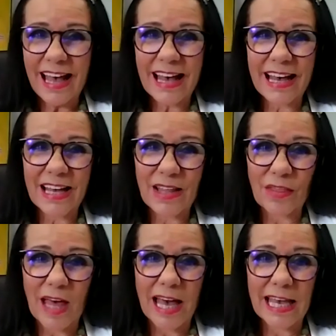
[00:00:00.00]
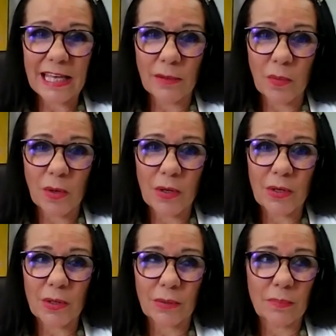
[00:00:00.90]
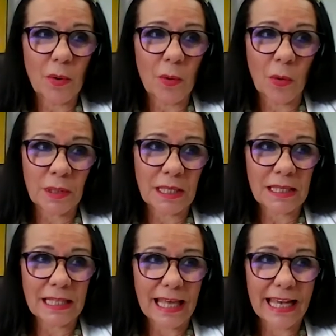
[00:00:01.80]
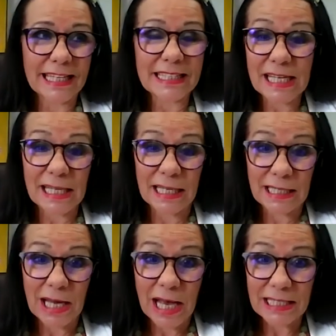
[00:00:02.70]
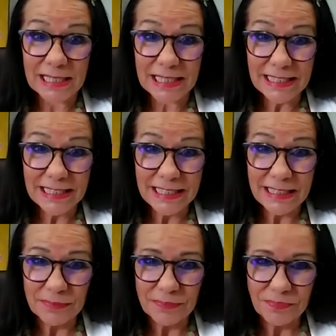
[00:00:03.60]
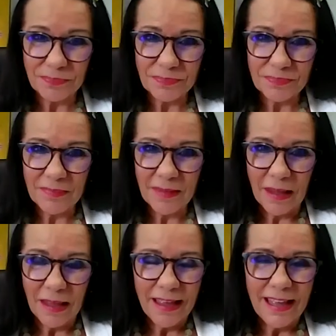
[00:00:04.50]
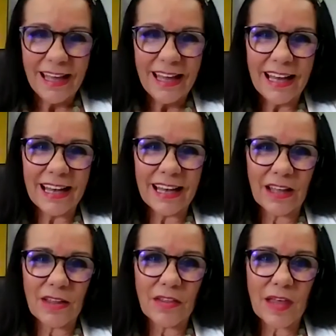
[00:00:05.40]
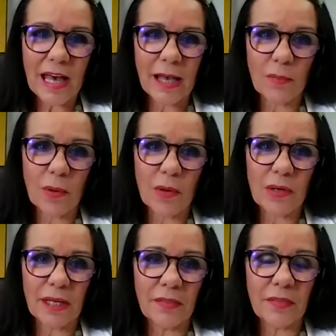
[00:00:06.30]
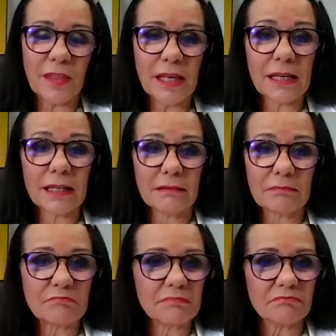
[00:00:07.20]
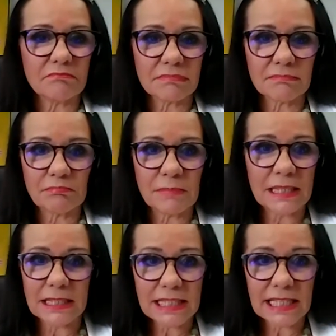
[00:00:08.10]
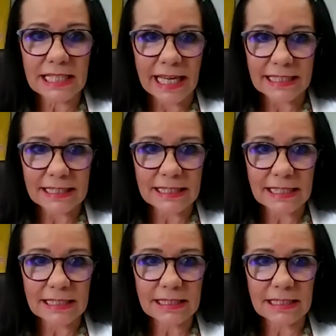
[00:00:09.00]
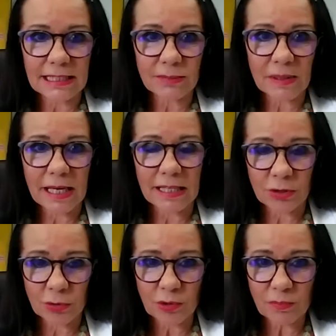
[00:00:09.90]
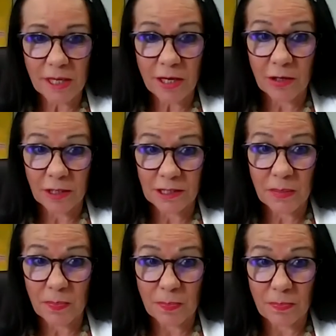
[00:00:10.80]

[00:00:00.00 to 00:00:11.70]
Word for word: Uh, they were born in the 1890s uh, they were in their mid to late 60s when they took me on as a